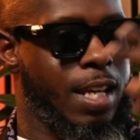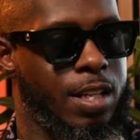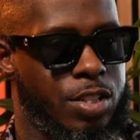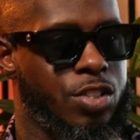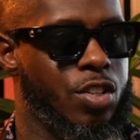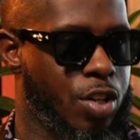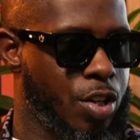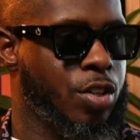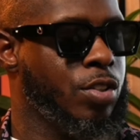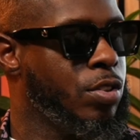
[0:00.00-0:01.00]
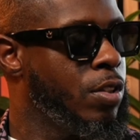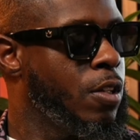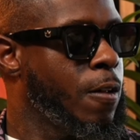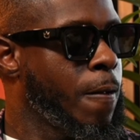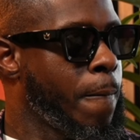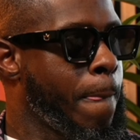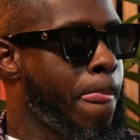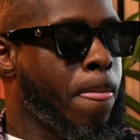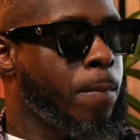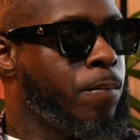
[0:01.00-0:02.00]
say this is your girl.
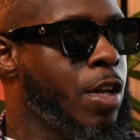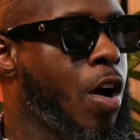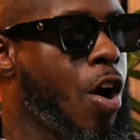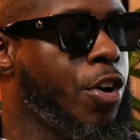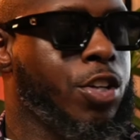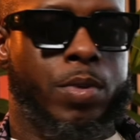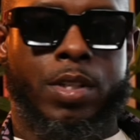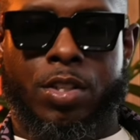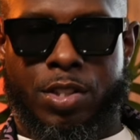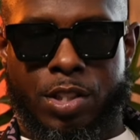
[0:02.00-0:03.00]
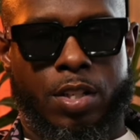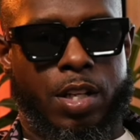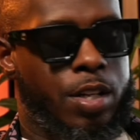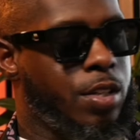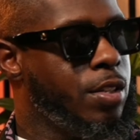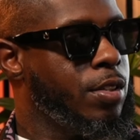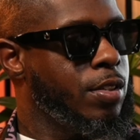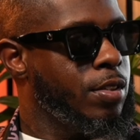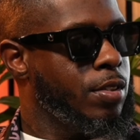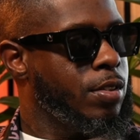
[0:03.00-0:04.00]
Y'all arguing, your son there.
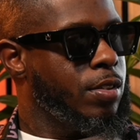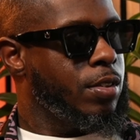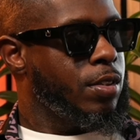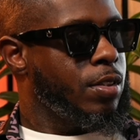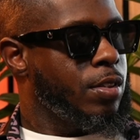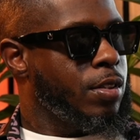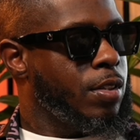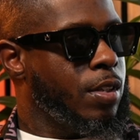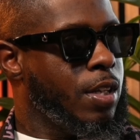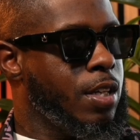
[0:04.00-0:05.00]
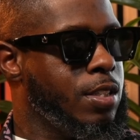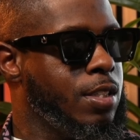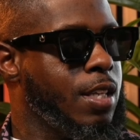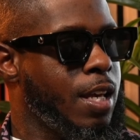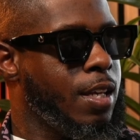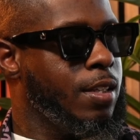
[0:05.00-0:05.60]
Can she say?